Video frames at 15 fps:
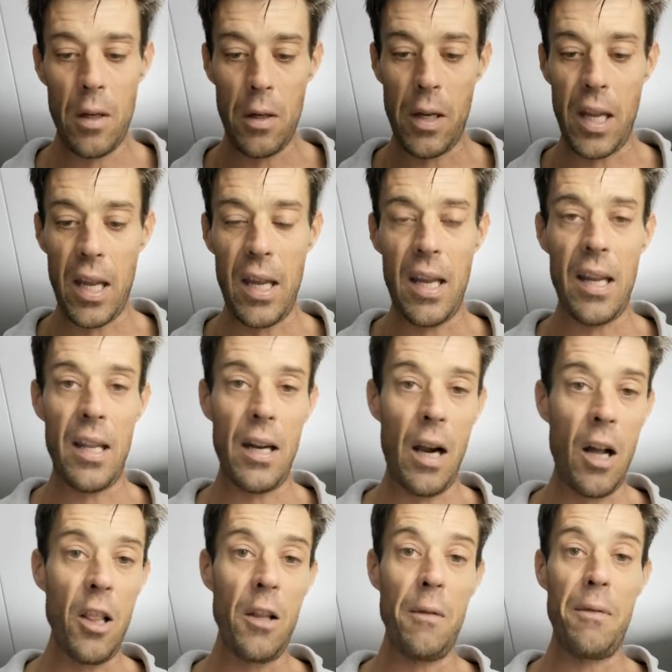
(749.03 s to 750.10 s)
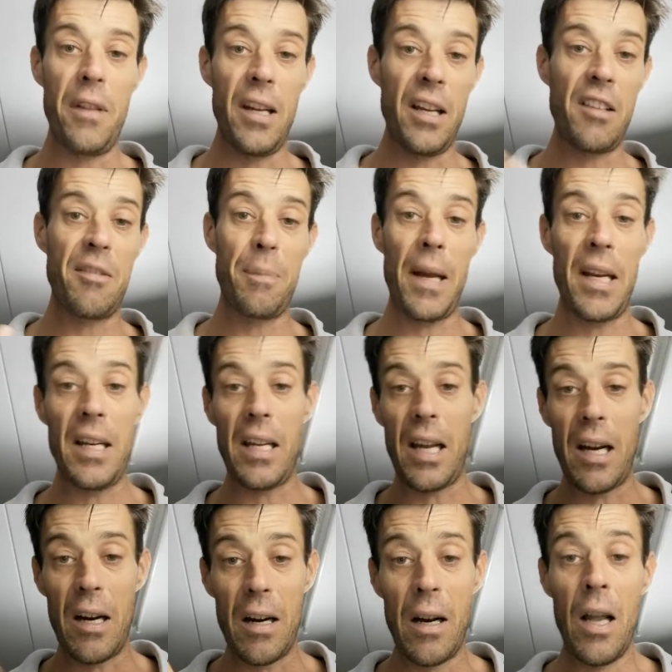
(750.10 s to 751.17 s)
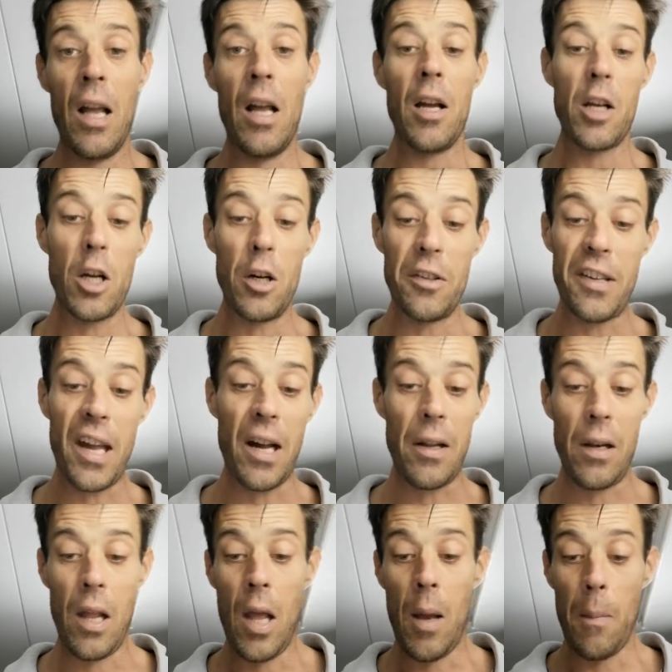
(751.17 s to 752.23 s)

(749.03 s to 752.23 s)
okay, and all of the expanding air goes out.